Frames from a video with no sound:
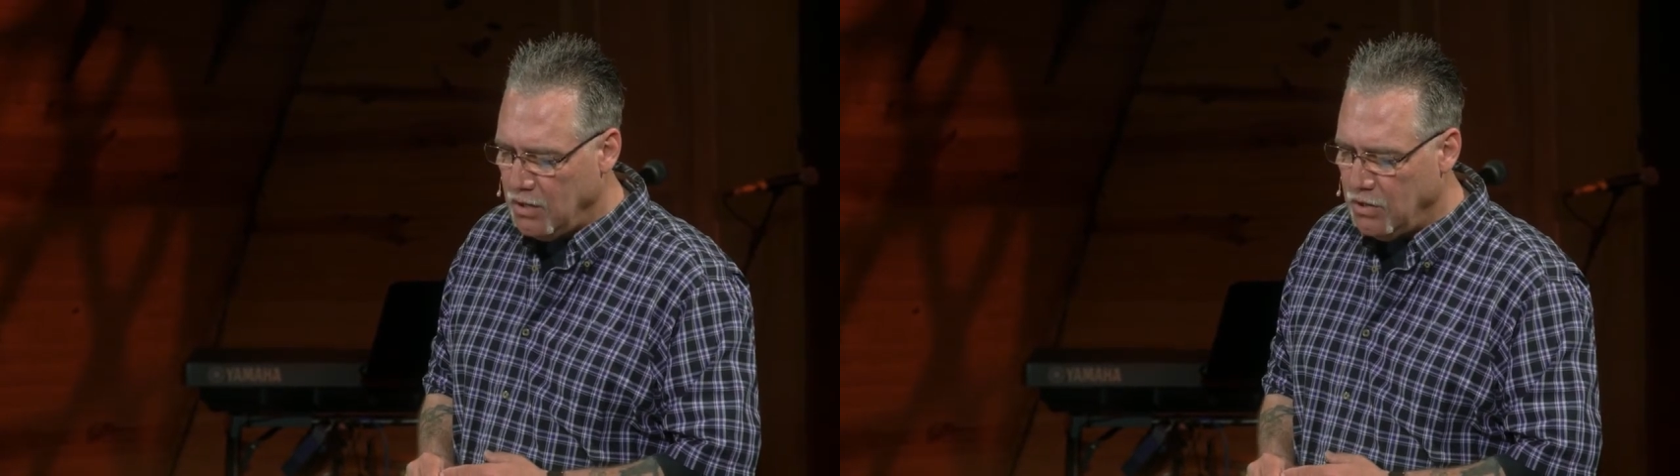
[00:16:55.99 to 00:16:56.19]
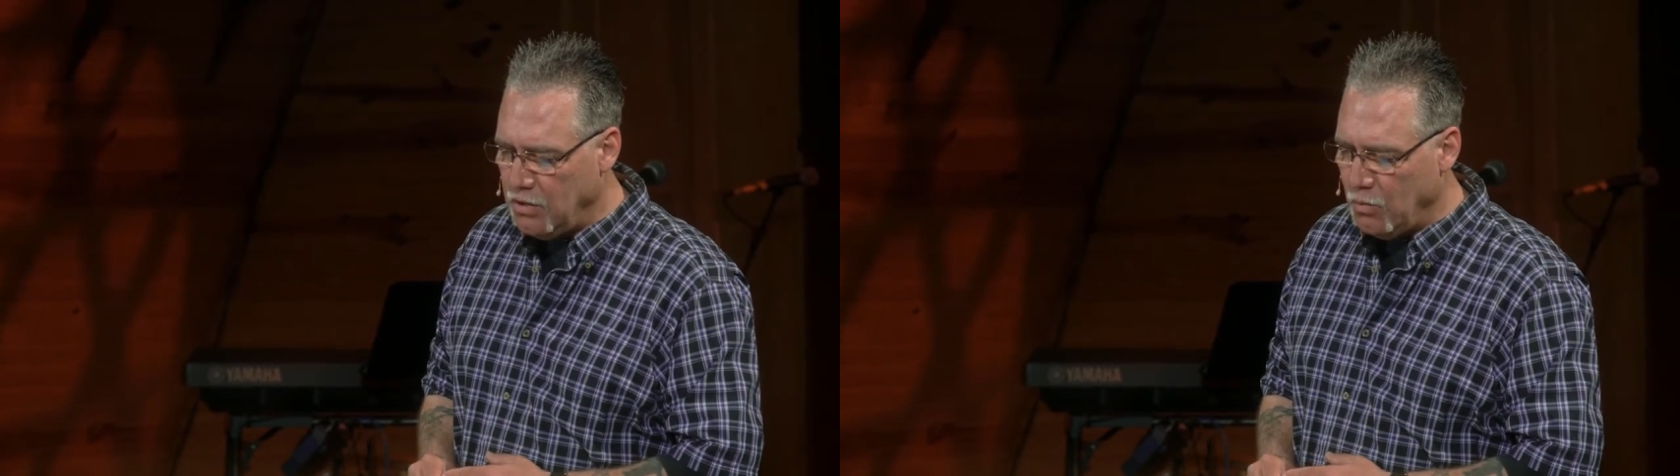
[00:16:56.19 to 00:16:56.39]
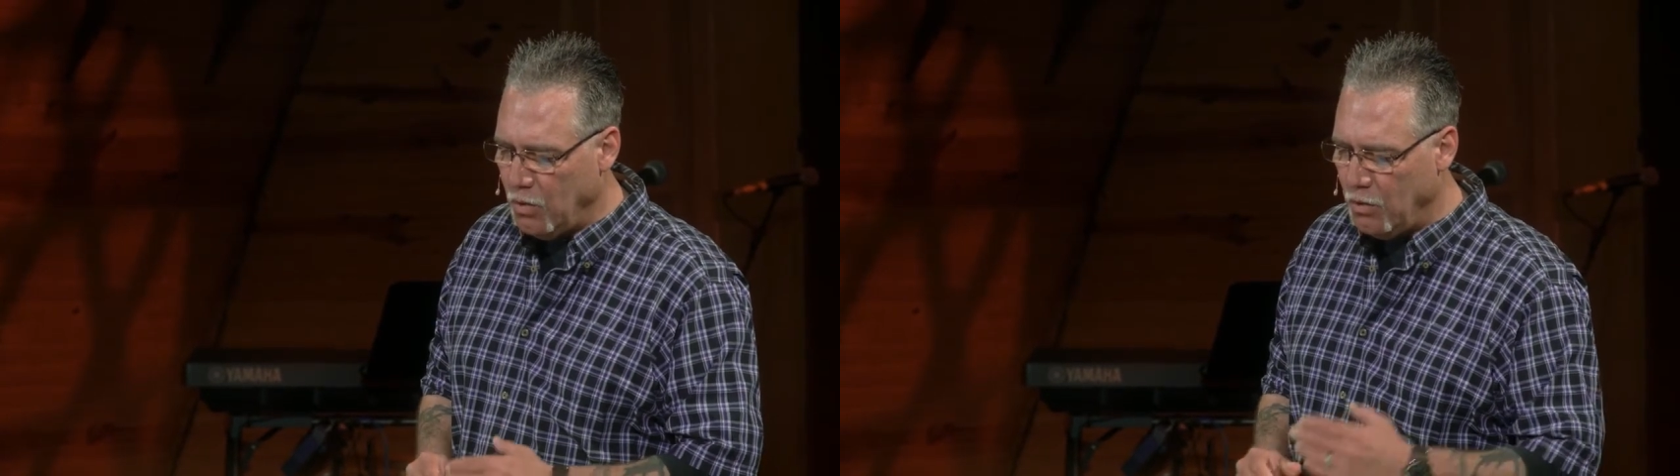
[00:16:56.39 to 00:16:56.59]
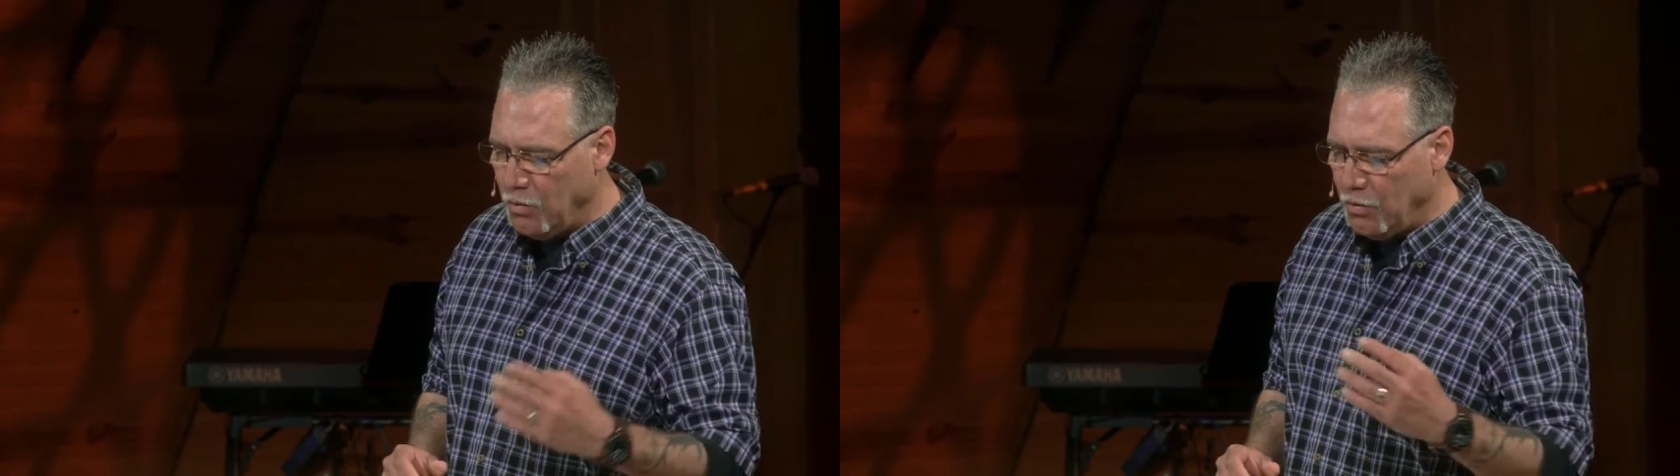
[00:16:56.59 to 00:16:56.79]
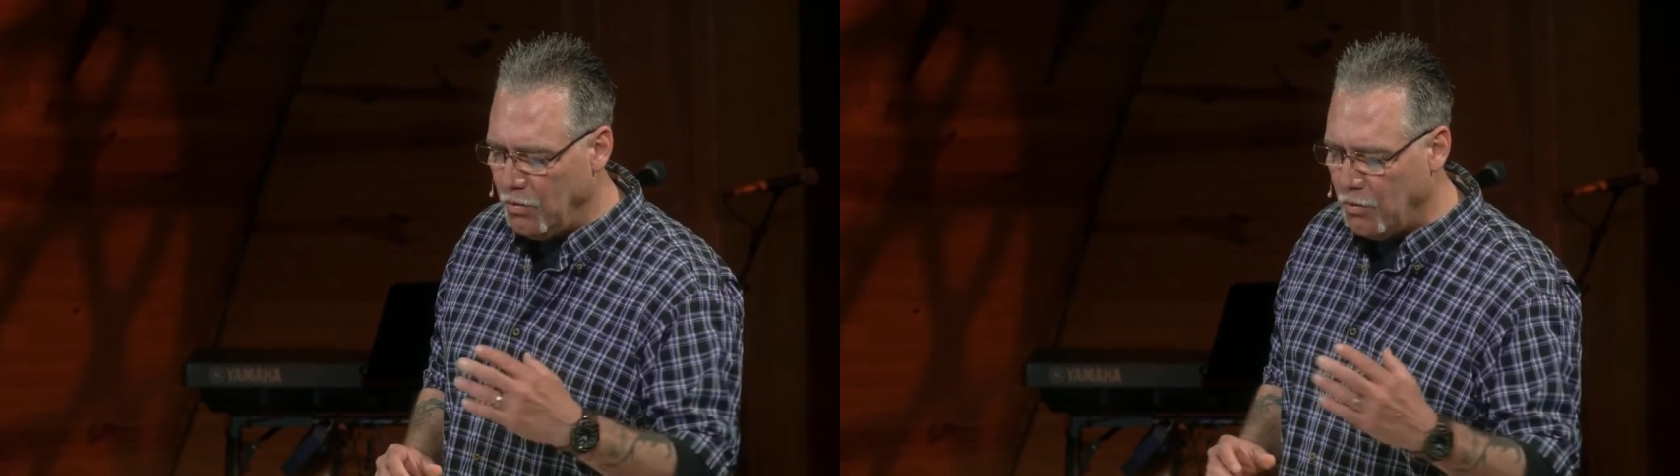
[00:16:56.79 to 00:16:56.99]

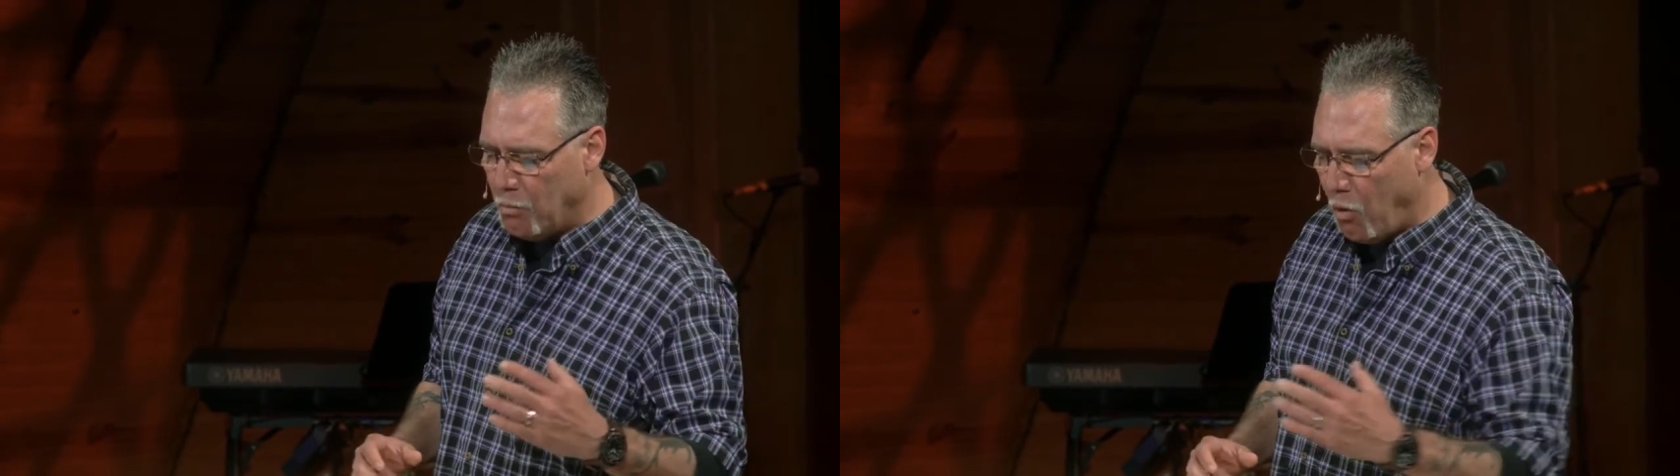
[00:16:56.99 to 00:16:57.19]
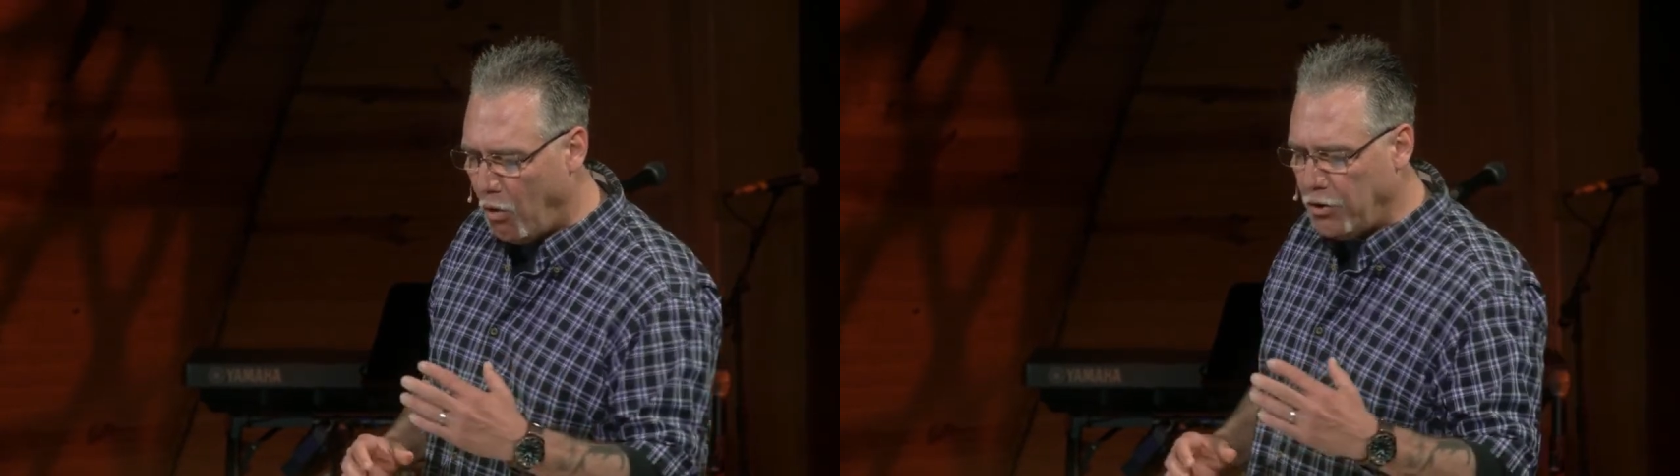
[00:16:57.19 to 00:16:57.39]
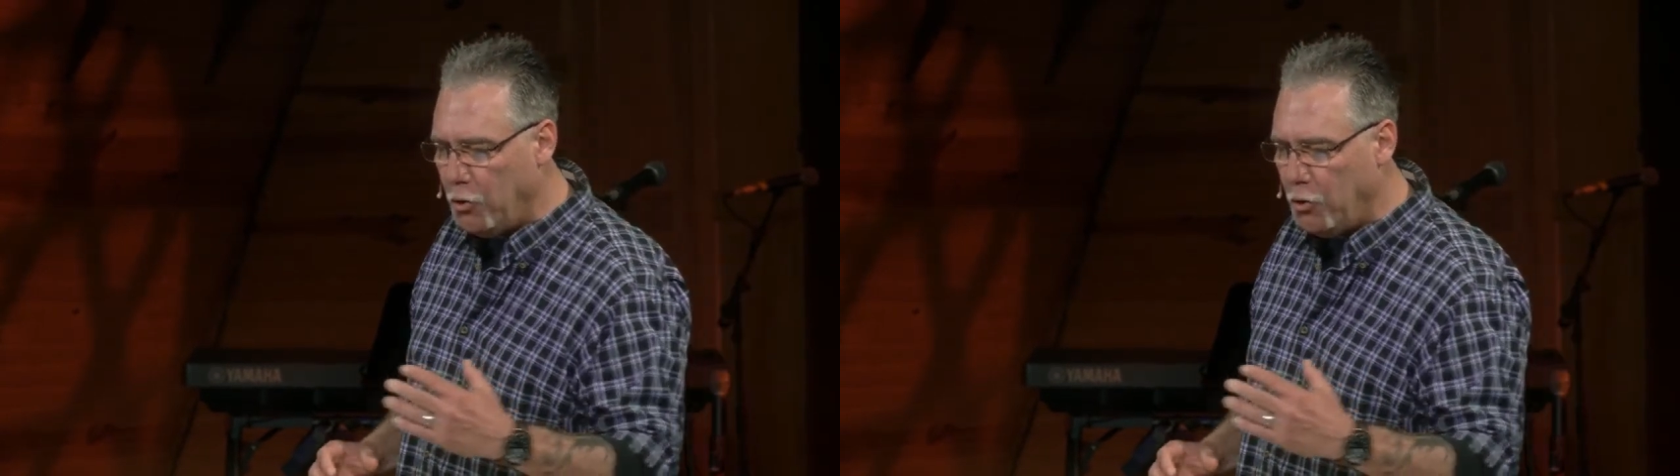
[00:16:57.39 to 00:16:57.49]
The more